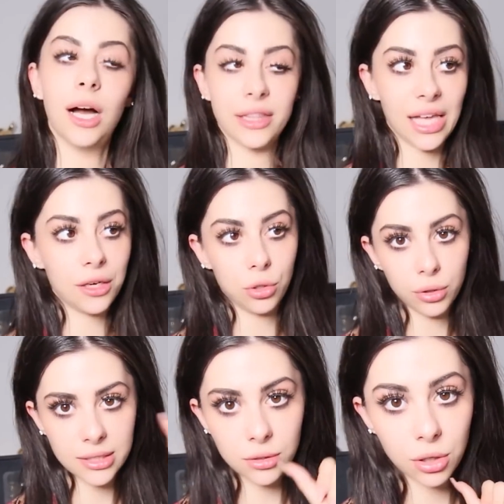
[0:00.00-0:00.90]
on that note,
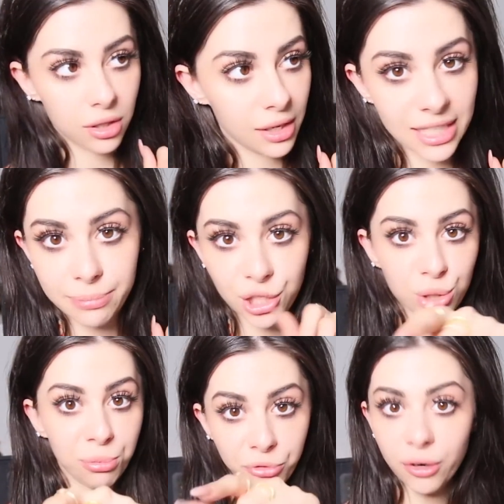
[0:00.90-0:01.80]
let's go to the next
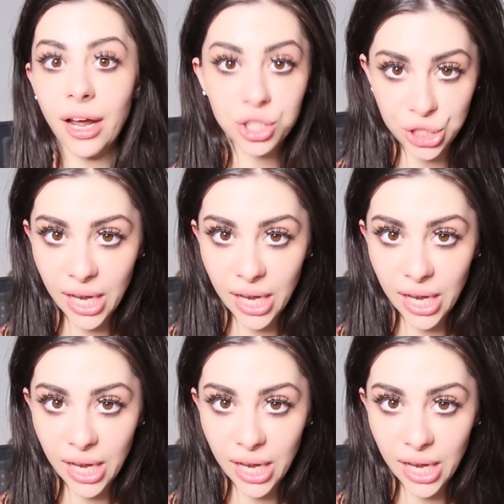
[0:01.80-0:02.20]
picture before it actually